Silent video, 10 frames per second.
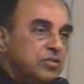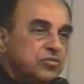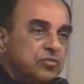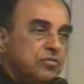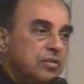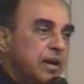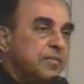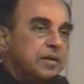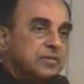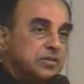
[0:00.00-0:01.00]
So
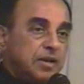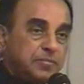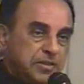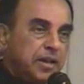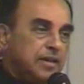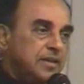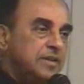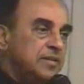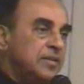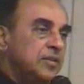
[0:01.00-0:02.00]
Rama was
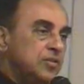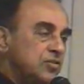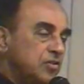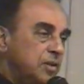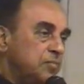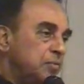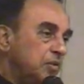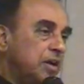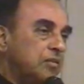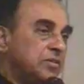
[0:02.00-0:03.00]
upset, so he
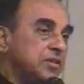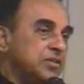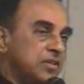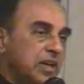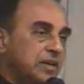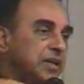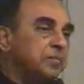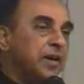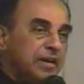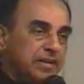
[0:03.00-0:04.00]
pulled out his
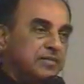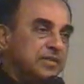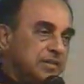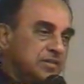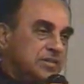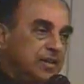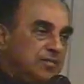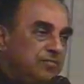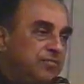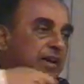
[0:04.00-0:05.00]
Agniban, that is
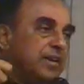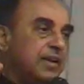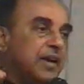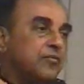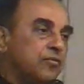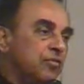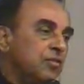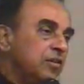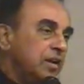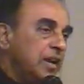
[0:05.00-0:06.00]
the fire
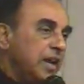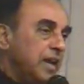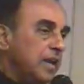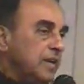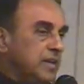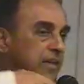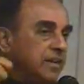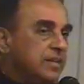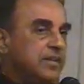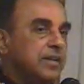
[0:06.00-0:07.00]
arrow, and
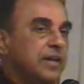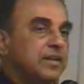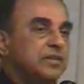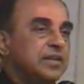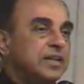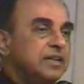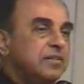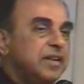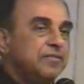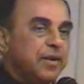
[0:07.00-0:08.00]
he decided that he
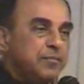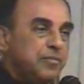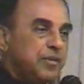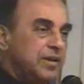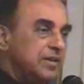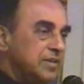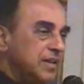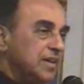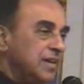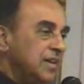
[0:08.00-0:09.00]
will evaporate
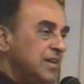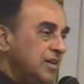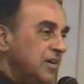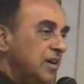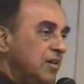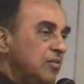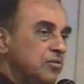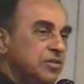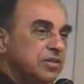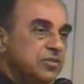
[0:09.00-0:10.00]
the
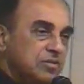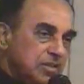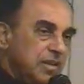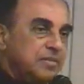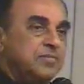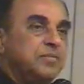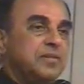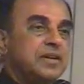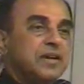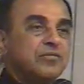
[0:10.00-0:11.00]
ocean so that
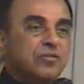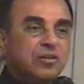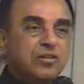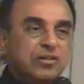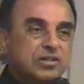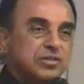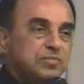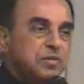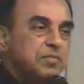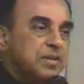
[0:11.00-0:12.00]
his
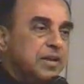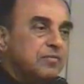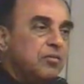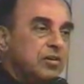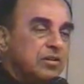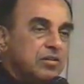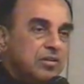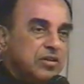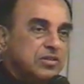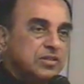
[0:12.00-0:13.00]
people can walk
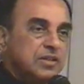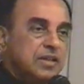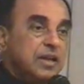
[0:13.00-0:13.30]
across.